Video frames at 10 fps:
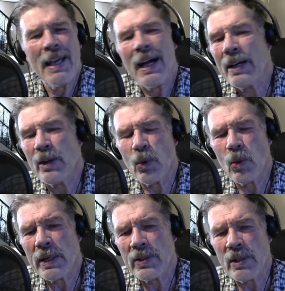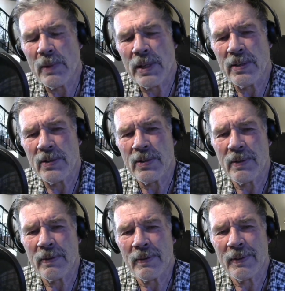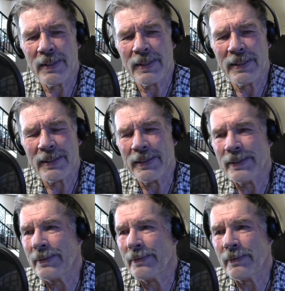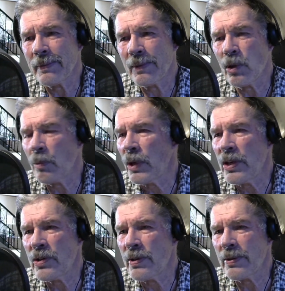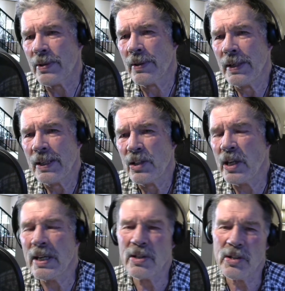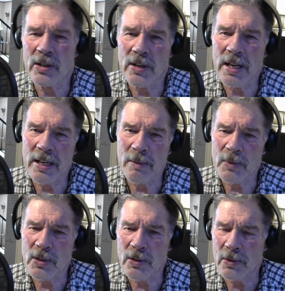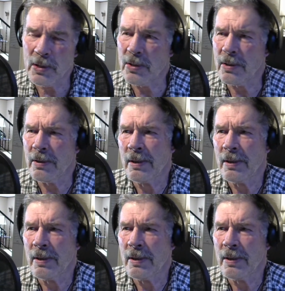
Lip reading: I don't know why some of these corporations change their names to just...